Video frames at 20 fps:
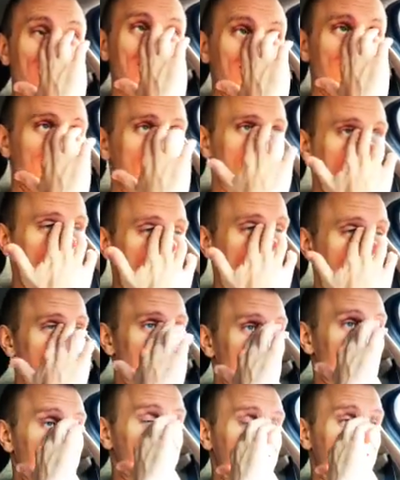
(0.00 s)
Anyway,
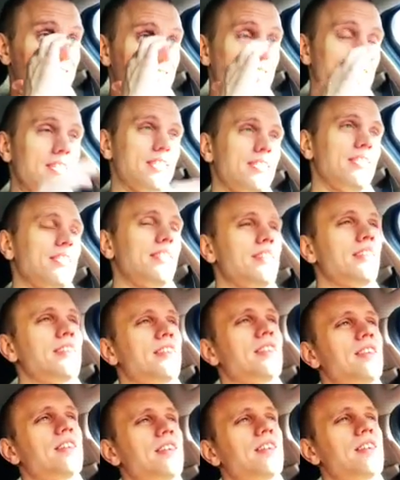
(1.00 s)

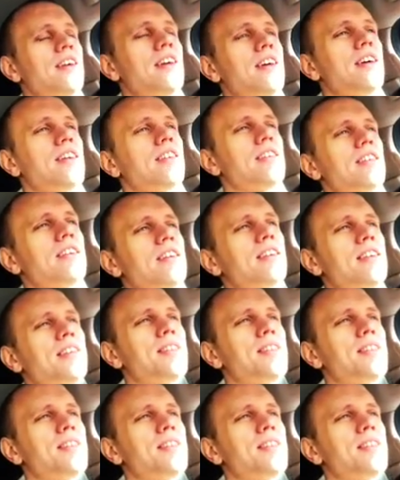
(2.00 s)
and